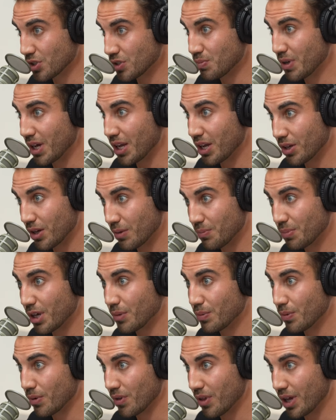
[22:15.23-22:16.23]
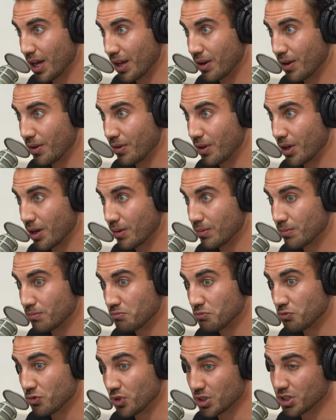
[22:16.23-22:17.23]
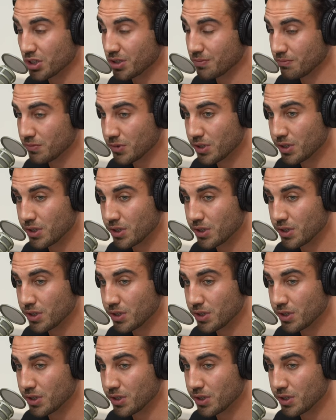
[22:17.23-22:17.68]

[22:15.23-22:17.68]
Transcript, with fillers: is betting on people that um, really